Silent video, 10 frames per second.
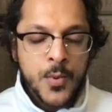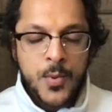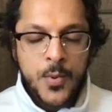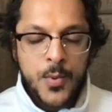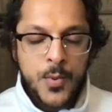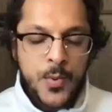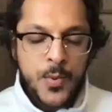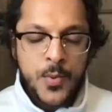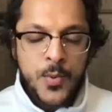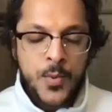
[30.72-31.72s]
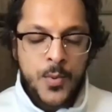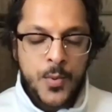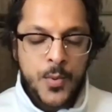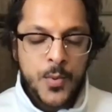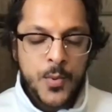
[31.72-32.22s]

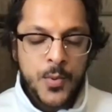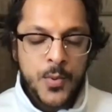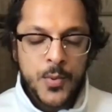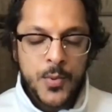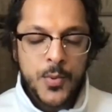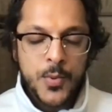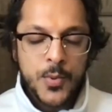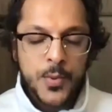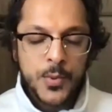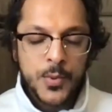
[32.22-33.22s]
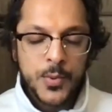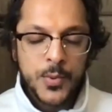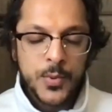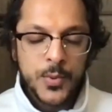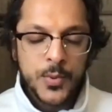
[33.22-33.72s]

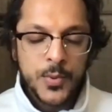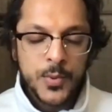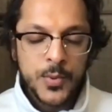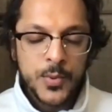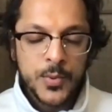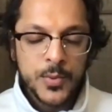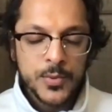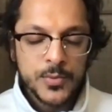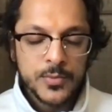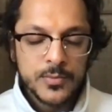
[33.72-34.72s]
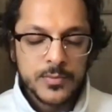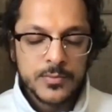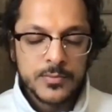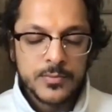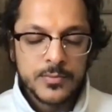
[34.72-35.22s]

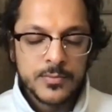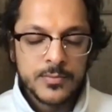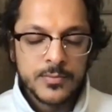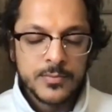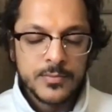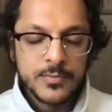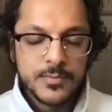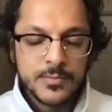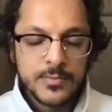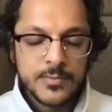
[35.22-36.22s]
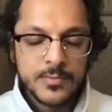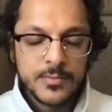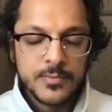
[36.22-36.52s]
Nobody speaks.